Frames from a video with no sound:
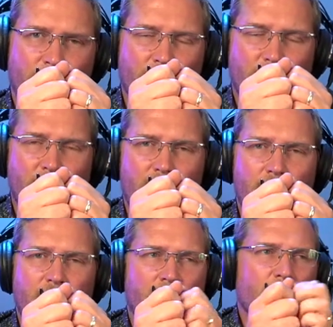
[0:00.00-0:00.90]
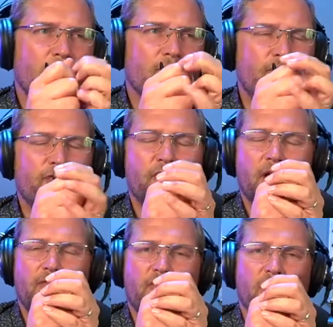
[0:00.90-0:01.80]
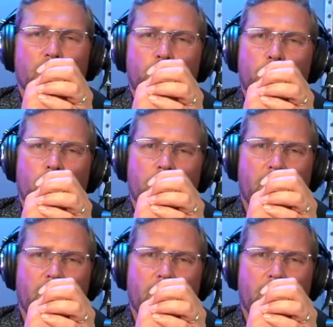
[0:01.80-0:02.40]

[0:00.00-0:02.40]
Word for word: They fell short